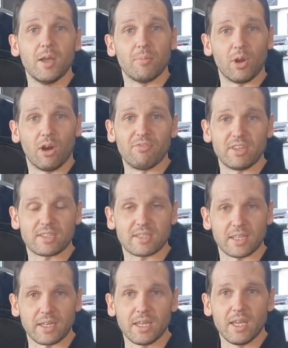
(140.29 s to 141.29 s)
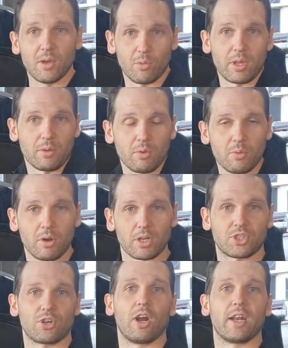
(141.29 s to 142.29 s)
But obviously, we want
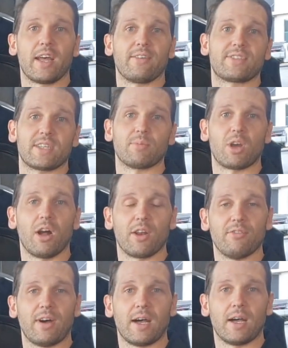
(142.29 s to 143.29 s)
to try and have some kind of